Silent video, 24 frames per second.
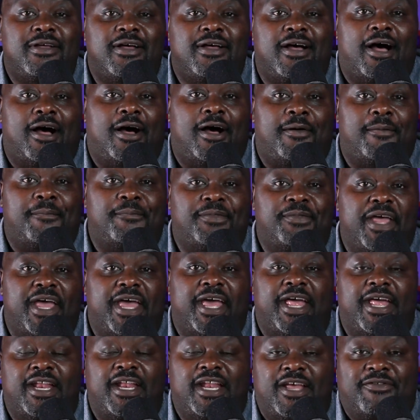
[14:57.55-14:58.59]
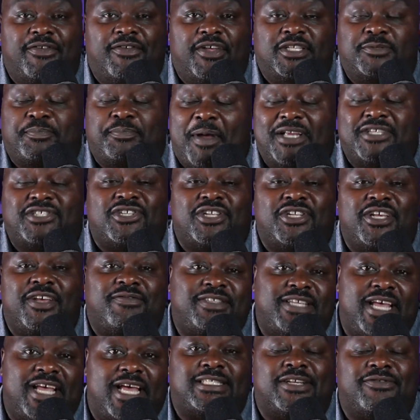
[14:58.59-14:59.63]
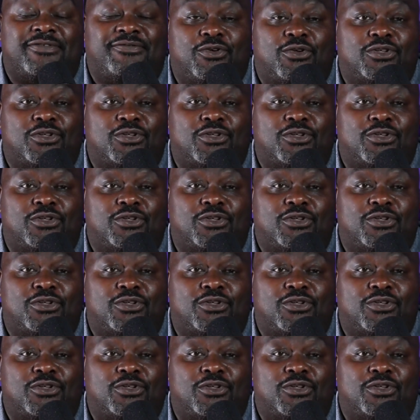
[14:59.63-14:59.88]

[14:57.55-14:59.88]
And especially if Tech's at full